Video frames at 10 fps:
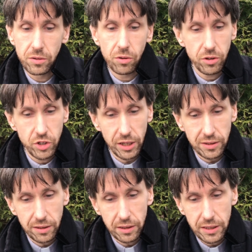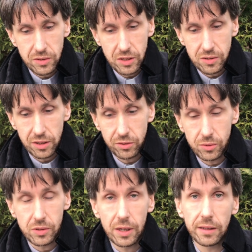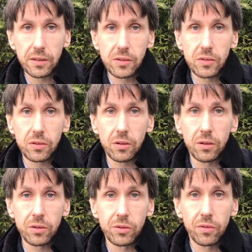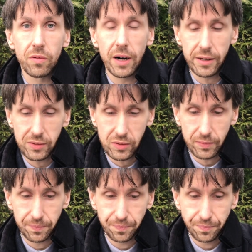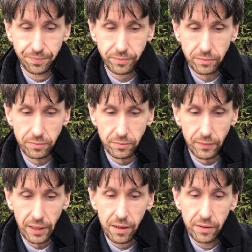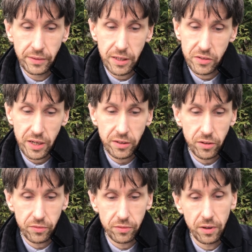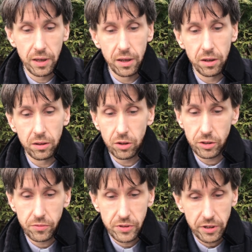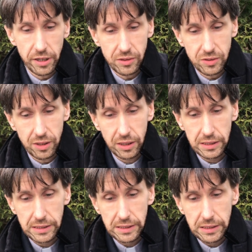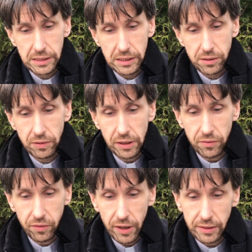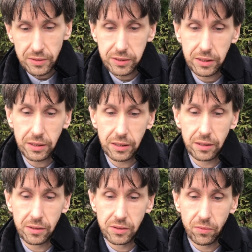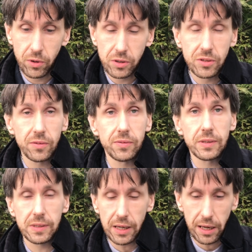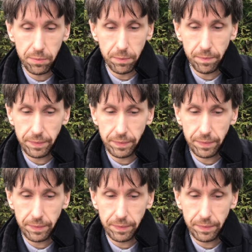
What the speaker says: To reject it leads either to sadness or to wrath." Near the end of Lord of the Rings, we can find the words of Sam,